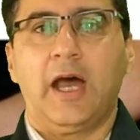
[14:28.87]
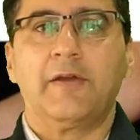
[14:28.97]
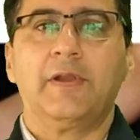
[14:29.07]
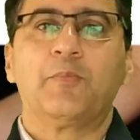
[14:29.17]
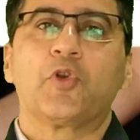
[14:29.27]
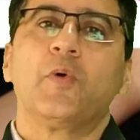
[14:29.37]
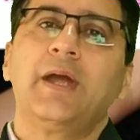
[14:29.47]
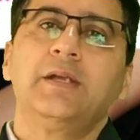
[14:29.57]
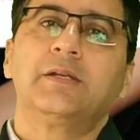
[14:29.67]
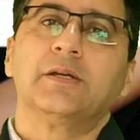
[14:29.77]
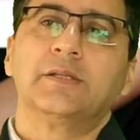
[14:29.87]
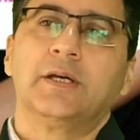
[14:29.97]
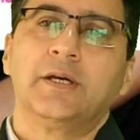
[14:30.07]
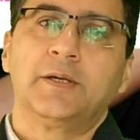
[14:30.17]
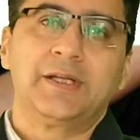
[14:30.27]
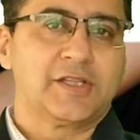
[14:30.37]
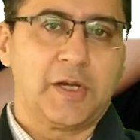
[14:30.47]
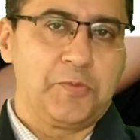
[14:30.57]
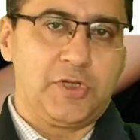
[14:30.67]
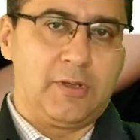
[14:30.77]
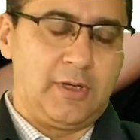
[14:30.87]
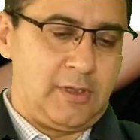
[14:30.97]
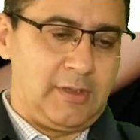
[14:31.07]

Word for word: I will provide the description, uh,